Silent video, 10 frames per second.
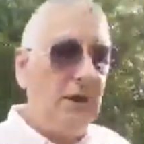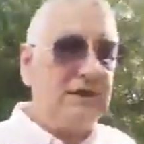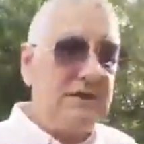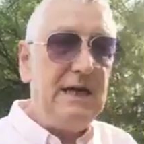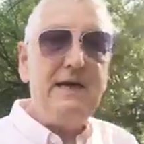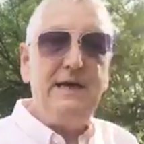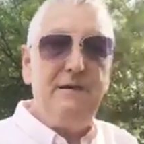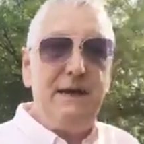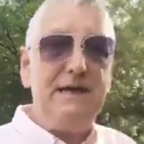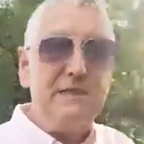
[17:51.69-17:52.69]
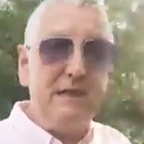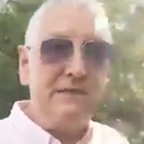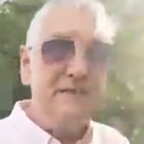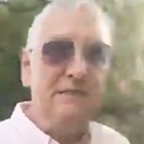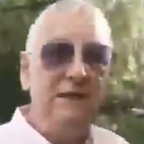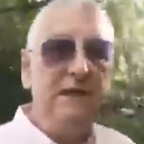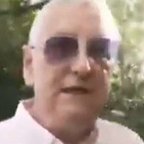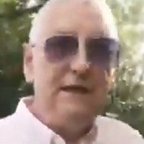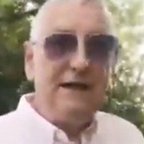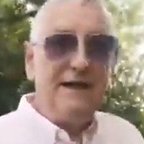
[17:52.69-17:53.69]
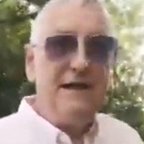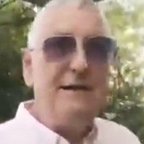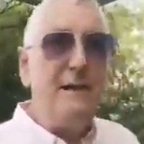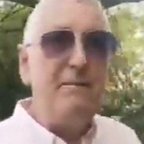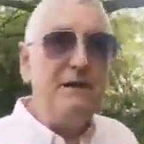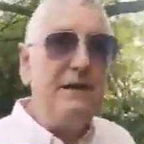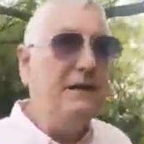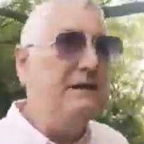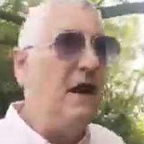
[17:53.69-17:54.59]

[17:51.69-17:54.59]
which technically makes us and our company